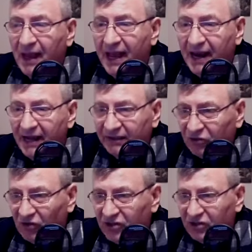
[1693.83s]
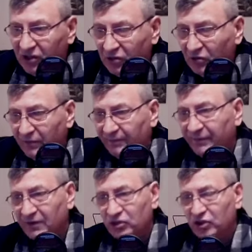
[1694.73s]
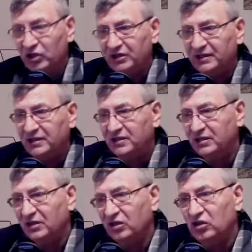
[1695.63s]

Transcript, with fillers: and I trust in you. Jesus,